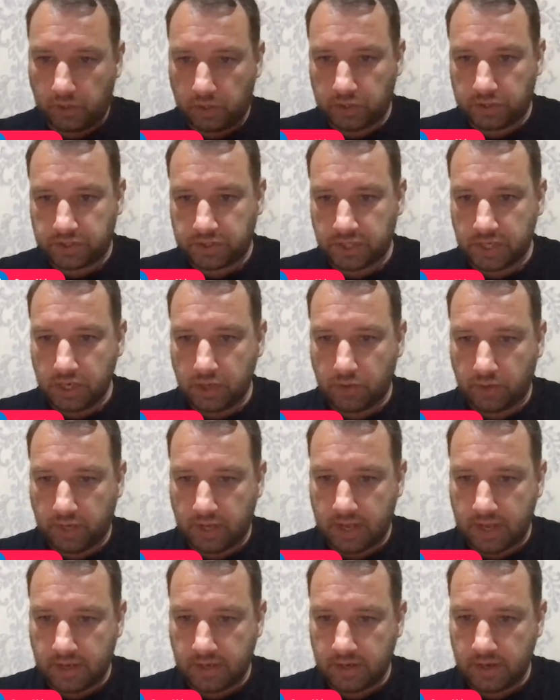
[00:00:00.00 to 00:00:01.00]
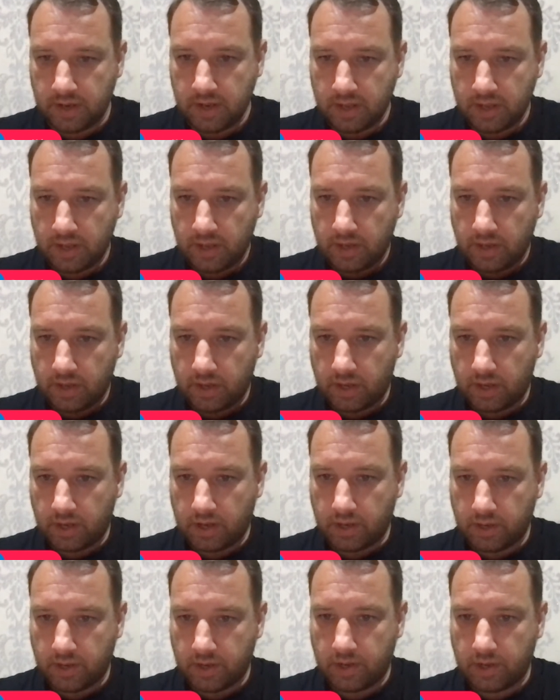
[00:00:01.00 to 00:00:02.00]
Good to see you again. Who
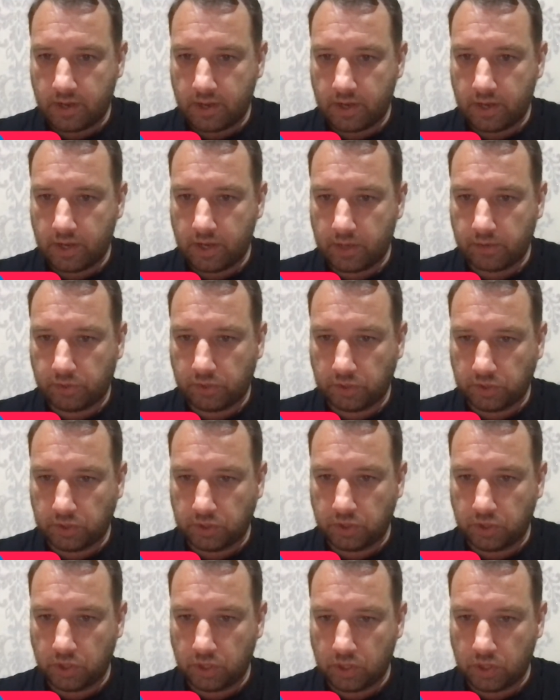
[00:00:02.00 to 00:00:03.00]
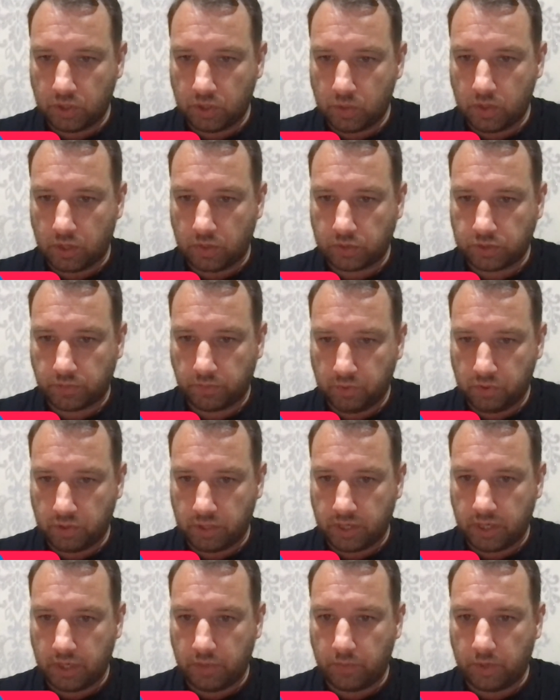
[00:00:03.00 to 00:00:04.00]
else? Have we
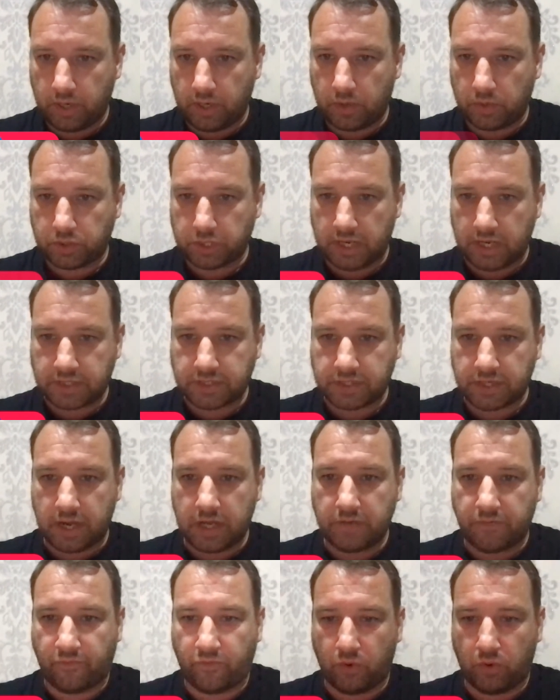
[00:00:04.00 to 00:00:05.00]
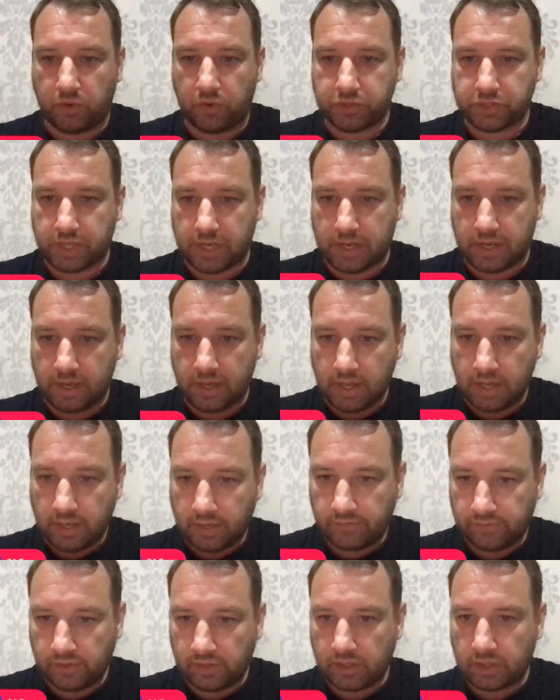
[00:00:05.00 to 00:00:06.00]
got anyone else? SA Forza
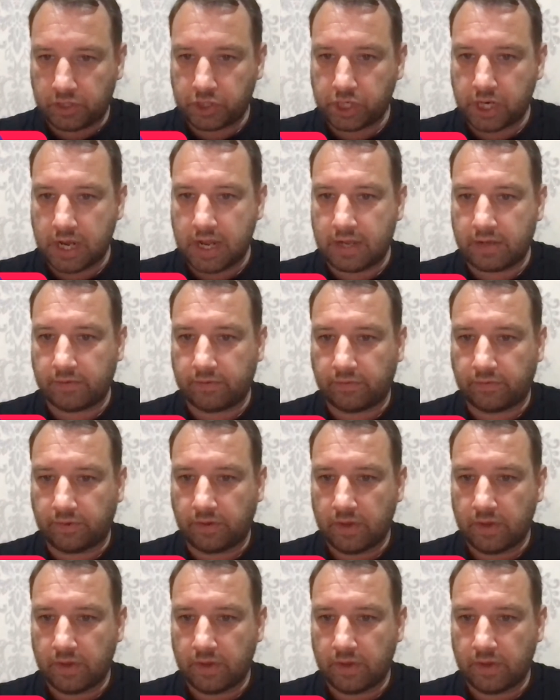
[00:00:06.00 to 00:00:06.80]
is in the chat.